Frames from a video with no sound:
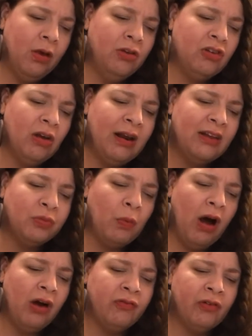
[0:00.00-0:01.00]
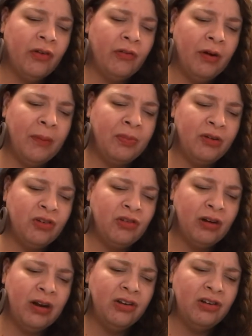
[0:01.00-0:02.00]
So let's walk further up the
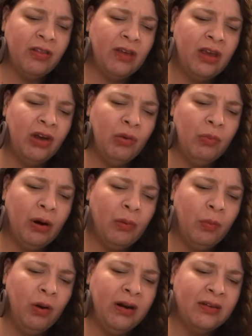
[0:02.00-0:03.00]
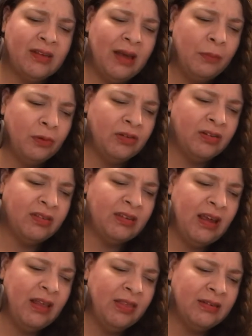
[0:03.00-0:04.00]
street to the hill where one is able to
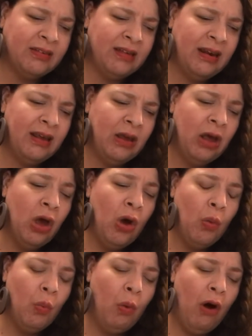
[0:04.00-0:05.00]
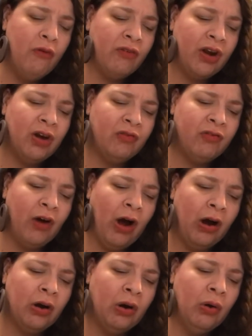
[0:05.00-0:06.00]
see the city woven in
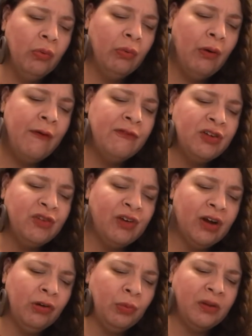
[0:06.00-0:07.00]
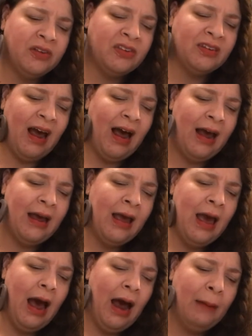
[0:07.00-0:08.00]
fog, roofs filled with sky,
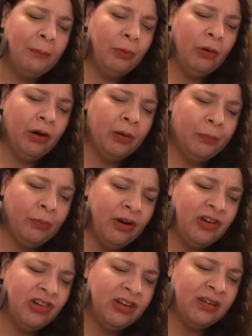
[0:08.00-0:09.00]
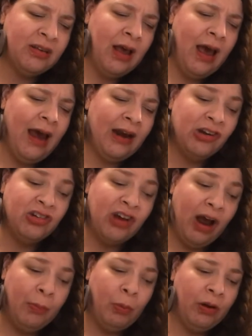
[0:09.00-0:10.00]
uprooted bridges, and a
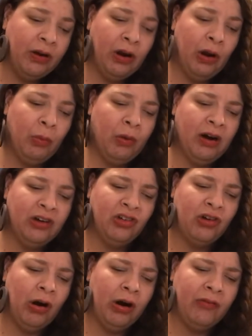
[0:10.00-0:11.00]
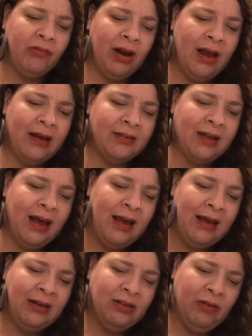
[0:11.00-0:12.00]
shop window where a shard of glass
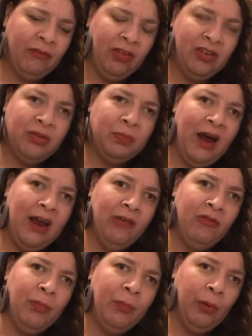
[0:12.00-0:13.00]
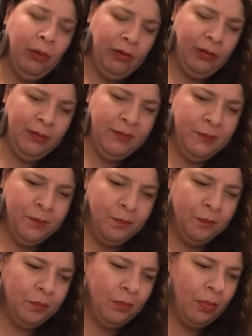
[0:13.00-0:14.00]
hangs over the spine of a book.
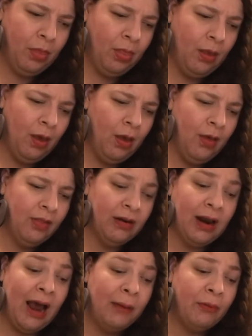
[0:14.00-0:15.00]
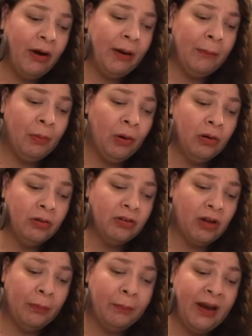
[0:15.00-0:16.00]
The library burns
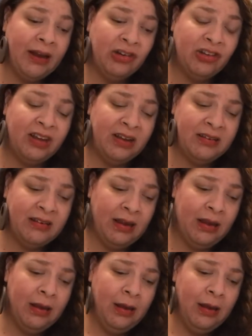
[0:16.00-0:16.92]
on page 60.